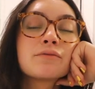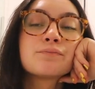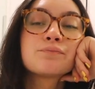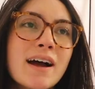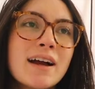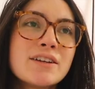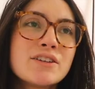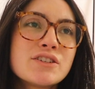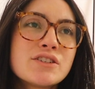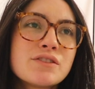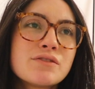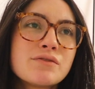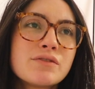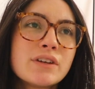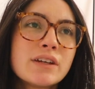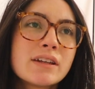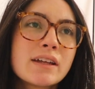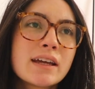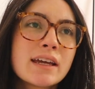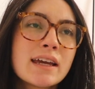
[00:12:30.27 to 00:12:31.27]
I just
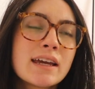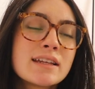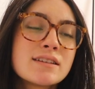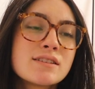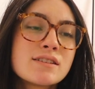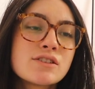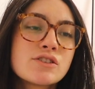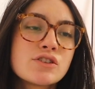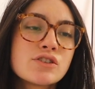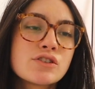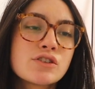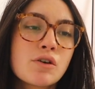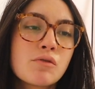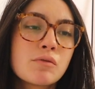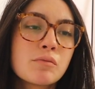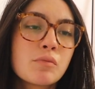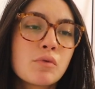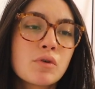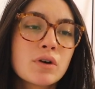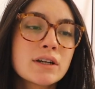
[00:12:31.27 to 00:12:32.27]
feel like it's just so
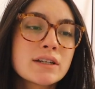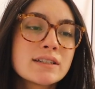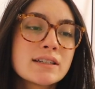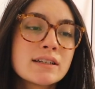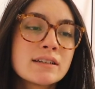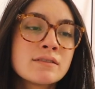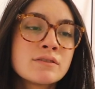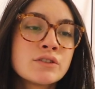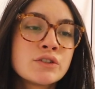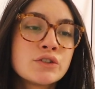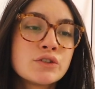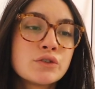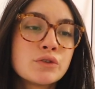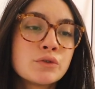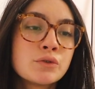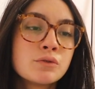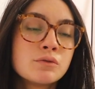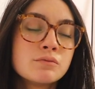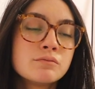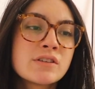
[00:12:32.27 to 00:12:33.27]
important
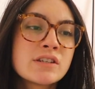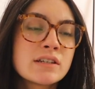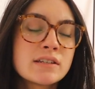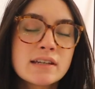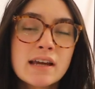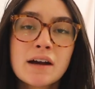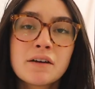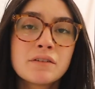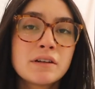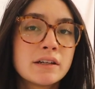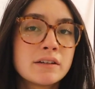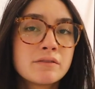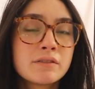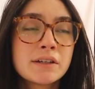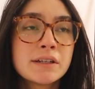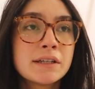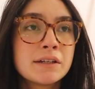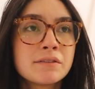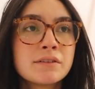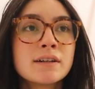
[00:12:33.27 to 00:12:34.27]
to sit down and
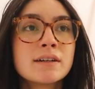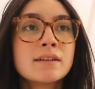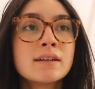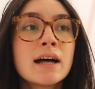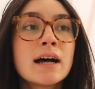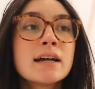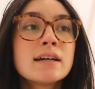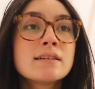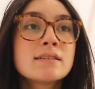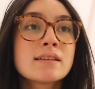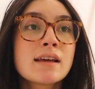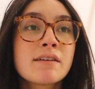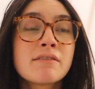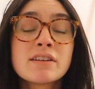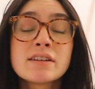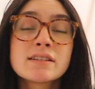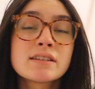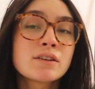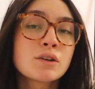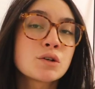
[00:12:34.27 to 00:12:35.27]
really realize
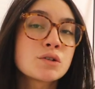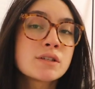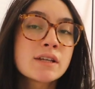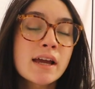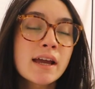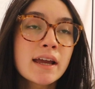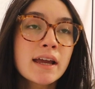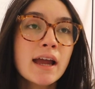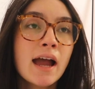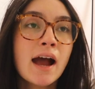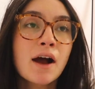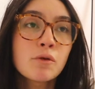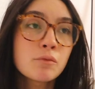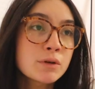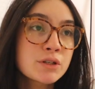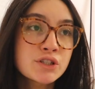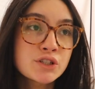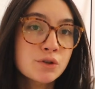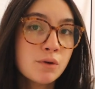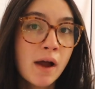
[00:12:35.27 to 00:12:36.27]
every single day how
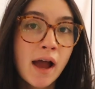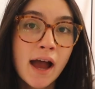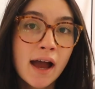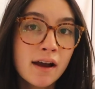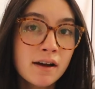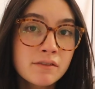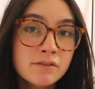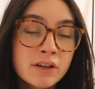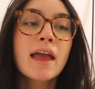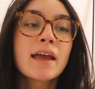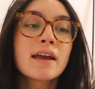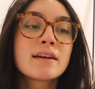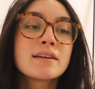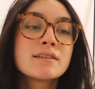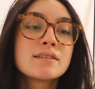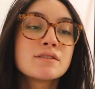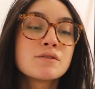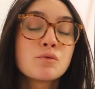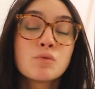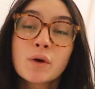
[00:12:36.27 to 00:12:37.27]
much you have
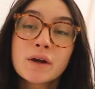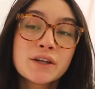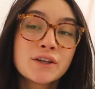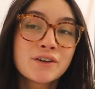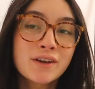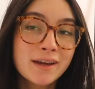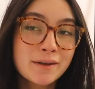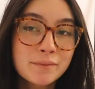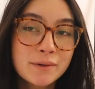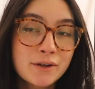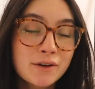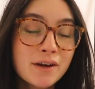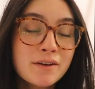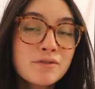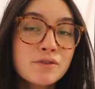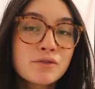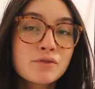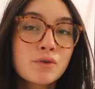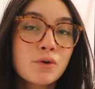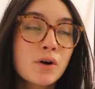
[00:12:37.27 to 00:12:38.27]
and what you can be
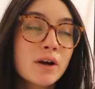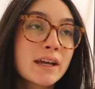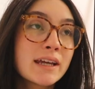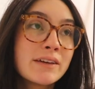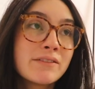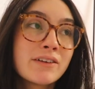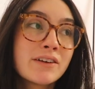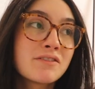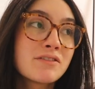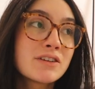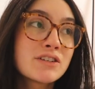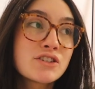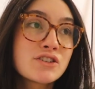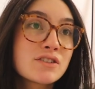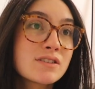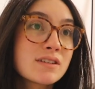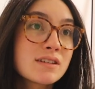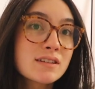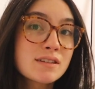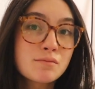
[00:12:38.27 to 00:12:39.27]
grateful for even if it's
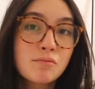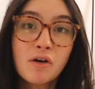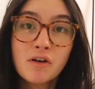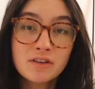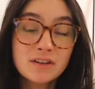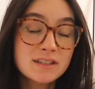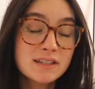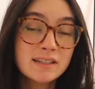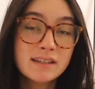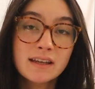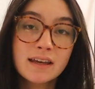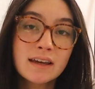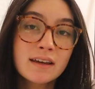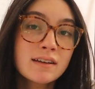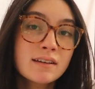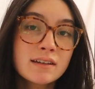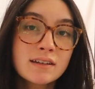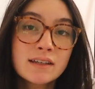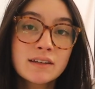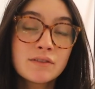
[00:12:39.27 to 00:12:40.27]
just the smallest
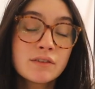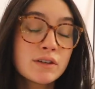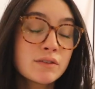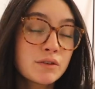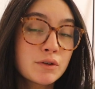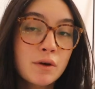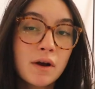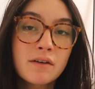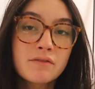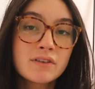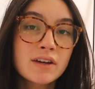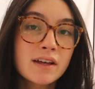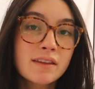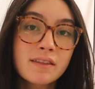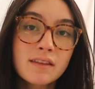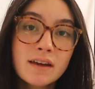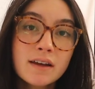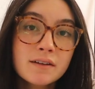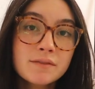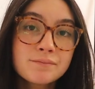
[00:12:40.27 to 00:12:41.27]
thing, even if you have
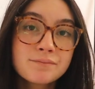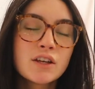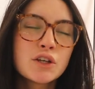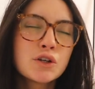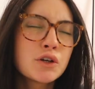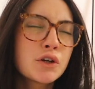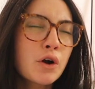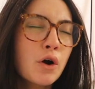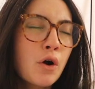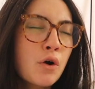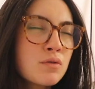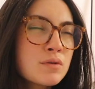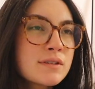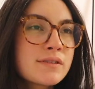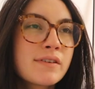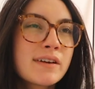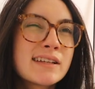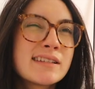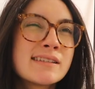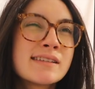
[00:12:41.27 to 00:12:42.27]
nothing, you can always
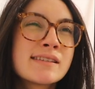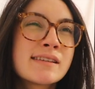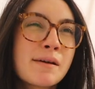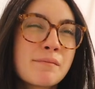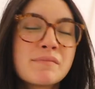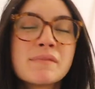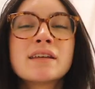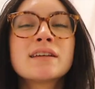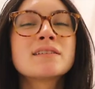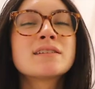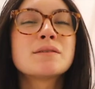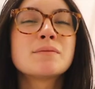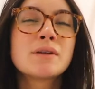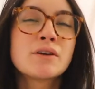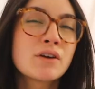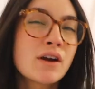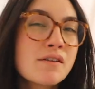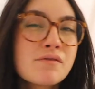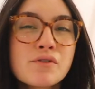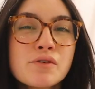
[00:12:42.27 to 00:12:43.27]
find something to be
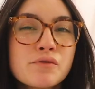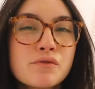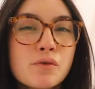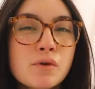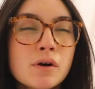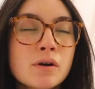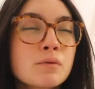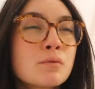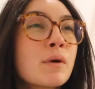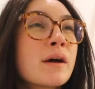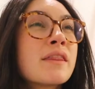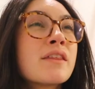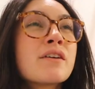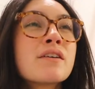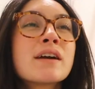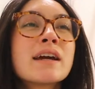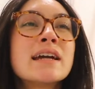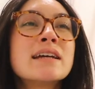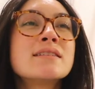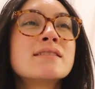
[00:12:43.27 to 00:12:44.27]
grateful for. Whether
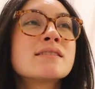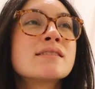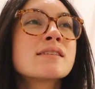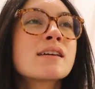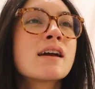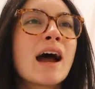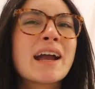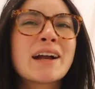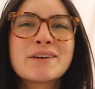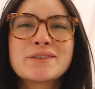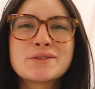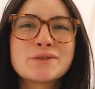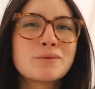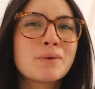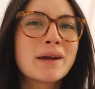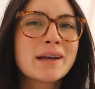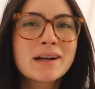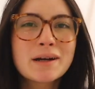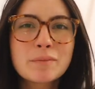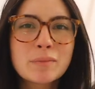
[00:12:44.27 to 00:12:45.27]
it's I got to
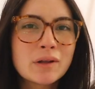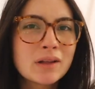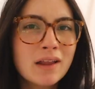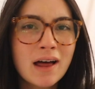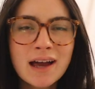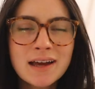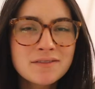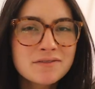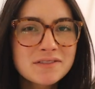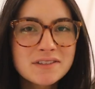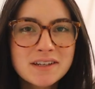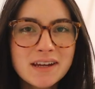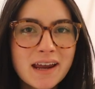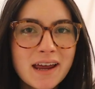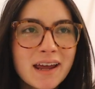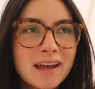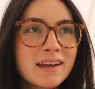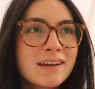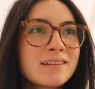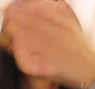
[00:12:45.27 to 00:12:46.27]
wake up alive
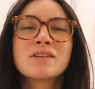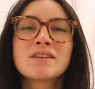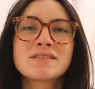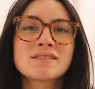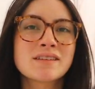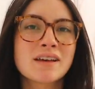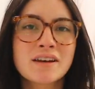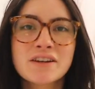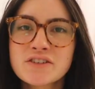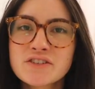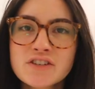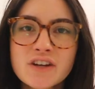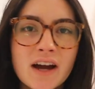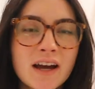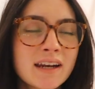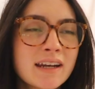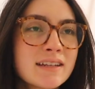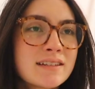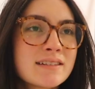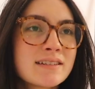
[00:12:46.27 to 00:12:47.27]
today, the sun is
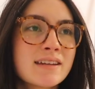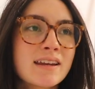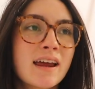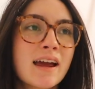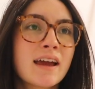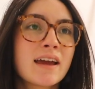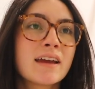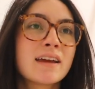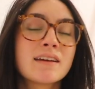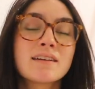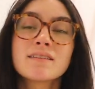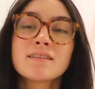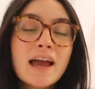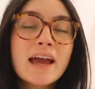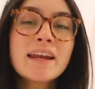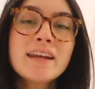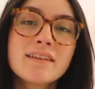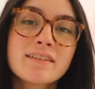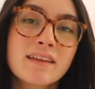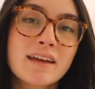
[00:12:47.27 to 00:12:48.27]
shining today,
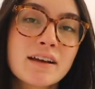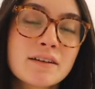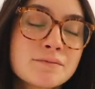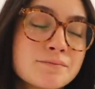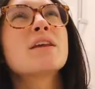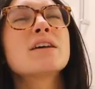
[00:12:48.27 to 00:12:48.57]
anything.